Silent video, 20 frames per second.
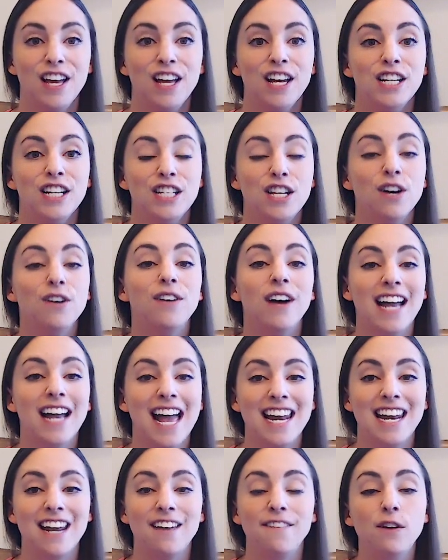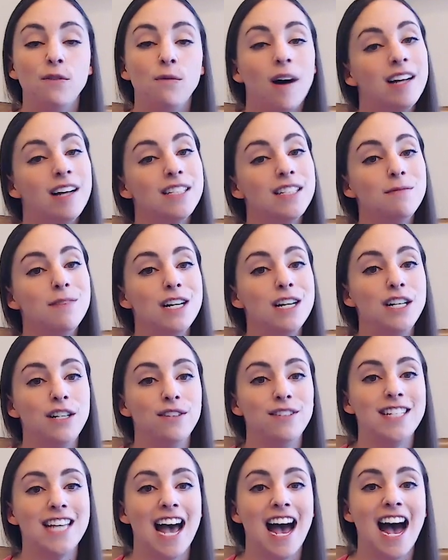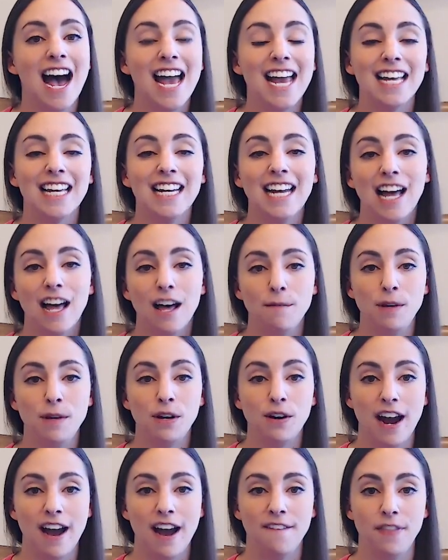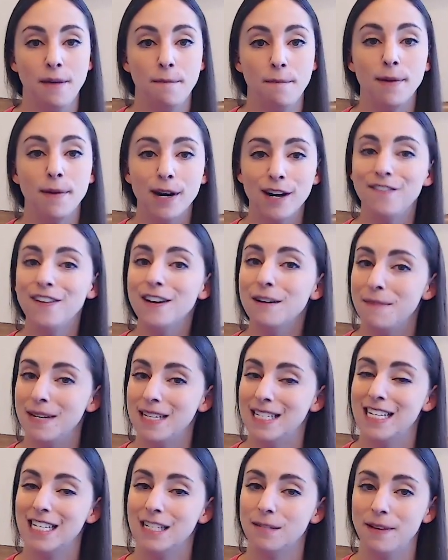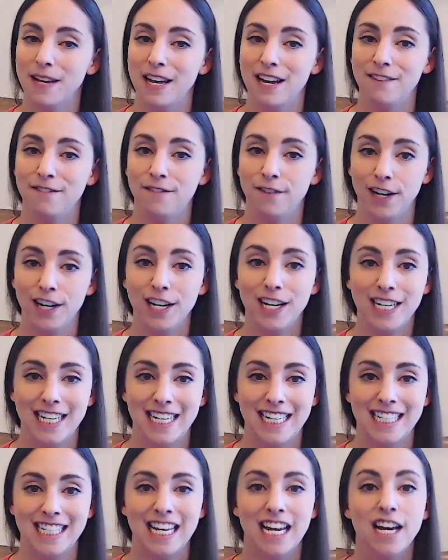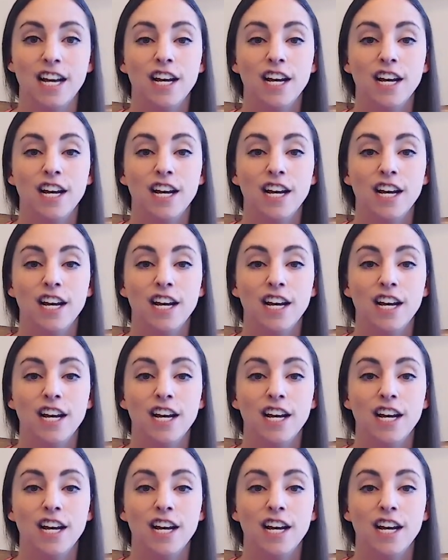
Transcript: So again, if you want some good news, I can help you craft the perfect business plan for your needs.